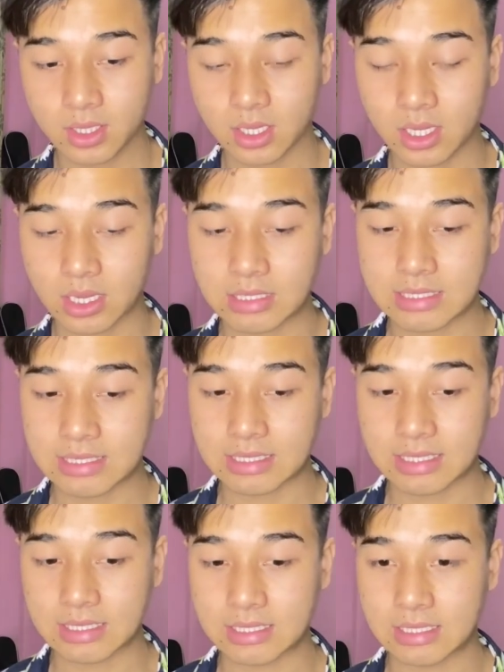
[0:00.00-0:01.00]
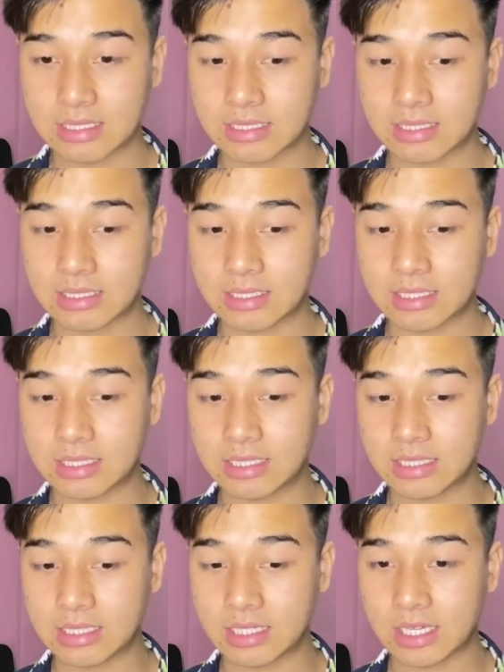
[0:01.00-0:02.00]
Okay, let's see.
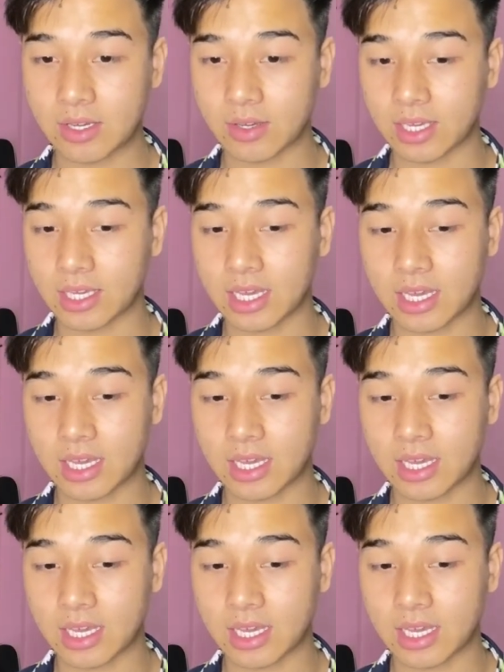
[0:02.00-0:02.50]
Okay, yeah.